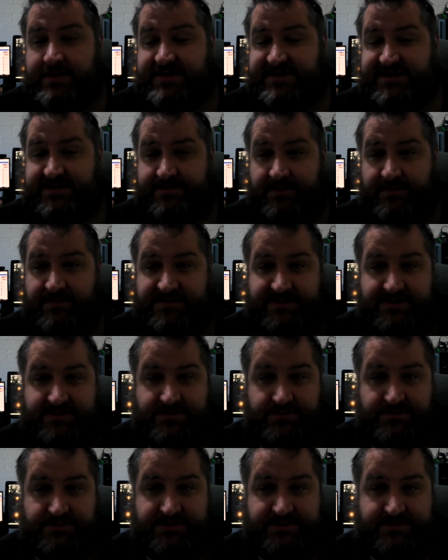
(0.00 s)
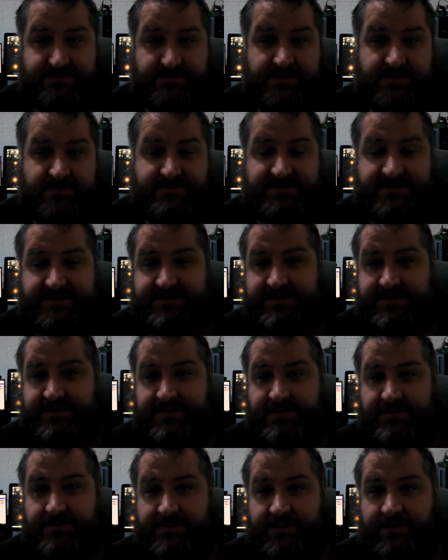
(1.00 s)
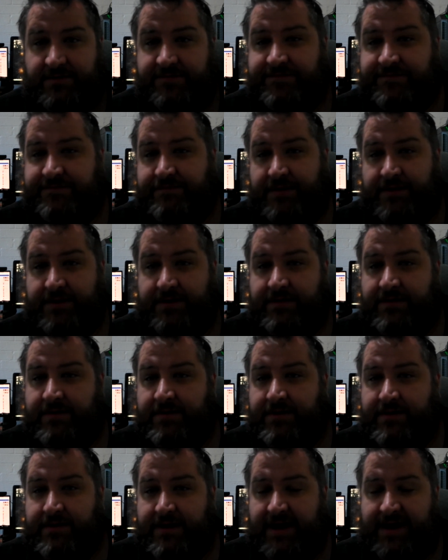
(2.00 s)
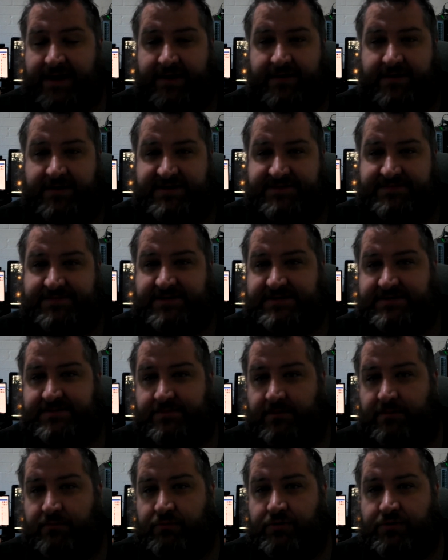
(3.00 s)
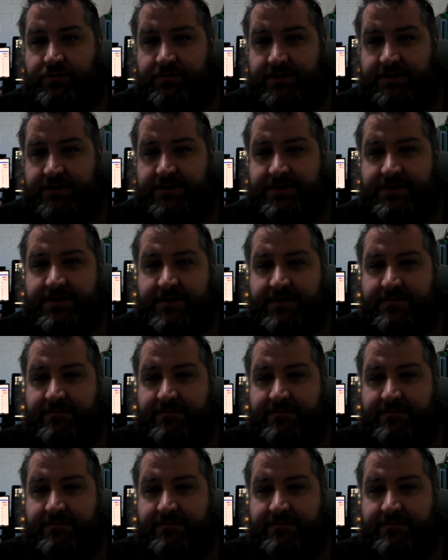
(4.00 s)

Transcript: Sometimes it's good, sometimes it's a little bit off, but I don't know, it depends on my mood really.